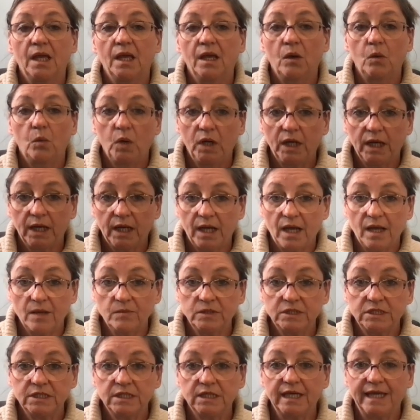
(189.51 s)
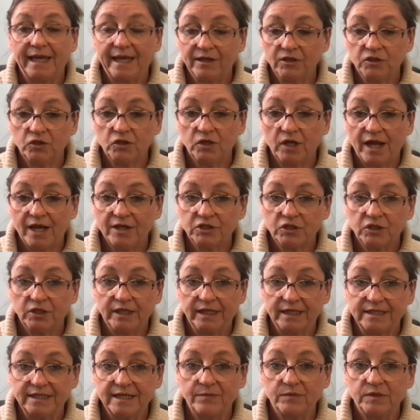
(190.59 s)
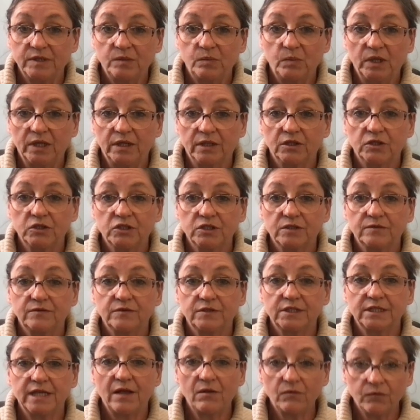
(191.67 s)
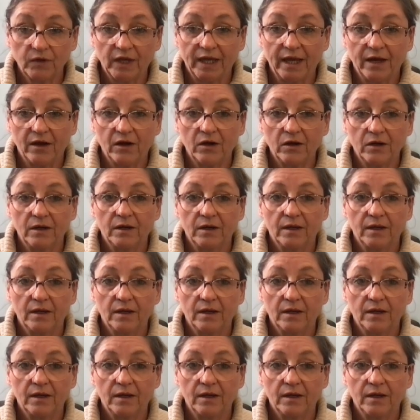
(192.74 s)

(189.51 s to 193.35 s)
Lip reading: When it comes to the internationally accepted pillars of self-care,